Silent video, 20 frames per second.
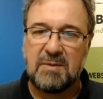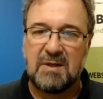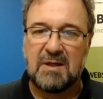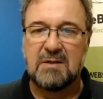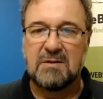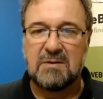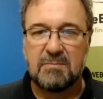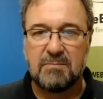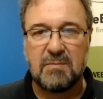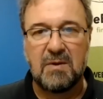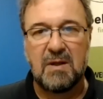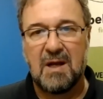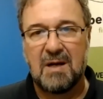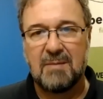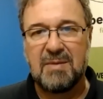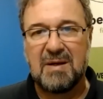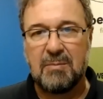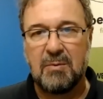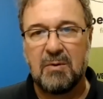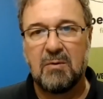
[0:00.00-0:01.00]
Because a lot
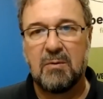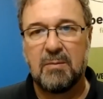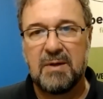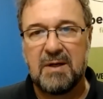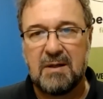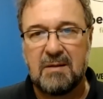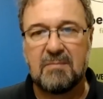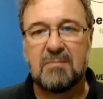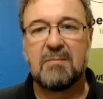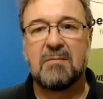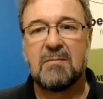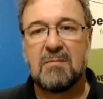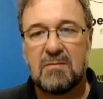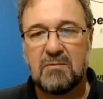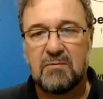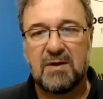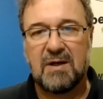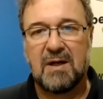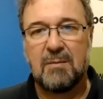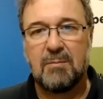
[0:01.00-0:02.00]
of people will be
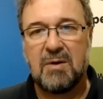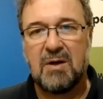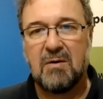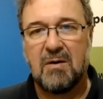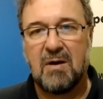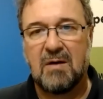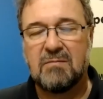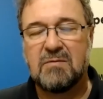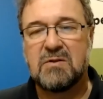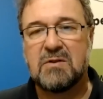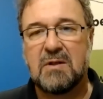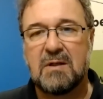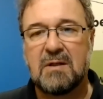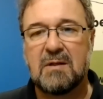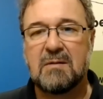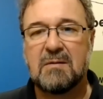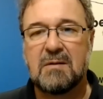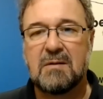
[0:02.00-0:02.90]
drinking beer, obviously.